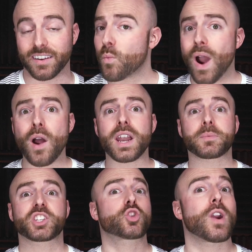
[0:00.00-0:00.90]
It wound
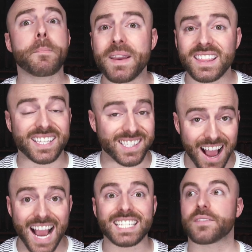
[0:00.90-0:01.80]
up scraping the
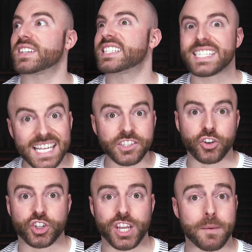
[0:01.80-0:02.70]
sides of a
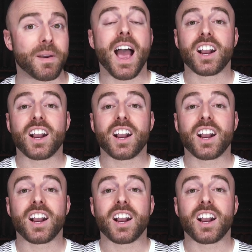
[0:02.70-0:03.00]
sister ship,